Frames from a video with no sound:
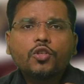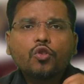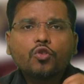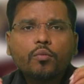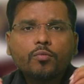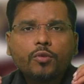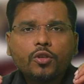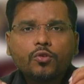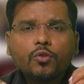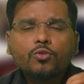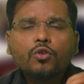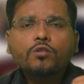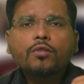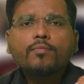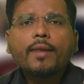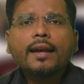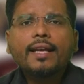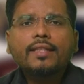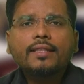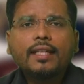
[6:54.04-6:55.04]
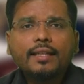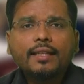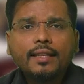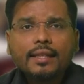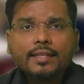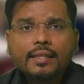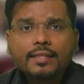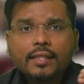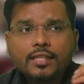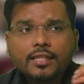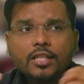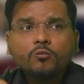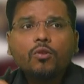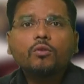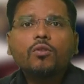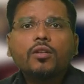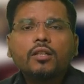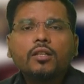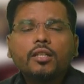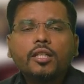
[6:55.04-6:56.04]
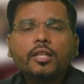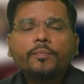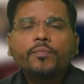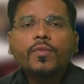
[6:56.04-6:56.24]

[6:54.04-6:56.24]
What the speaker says: be used by the lessee only.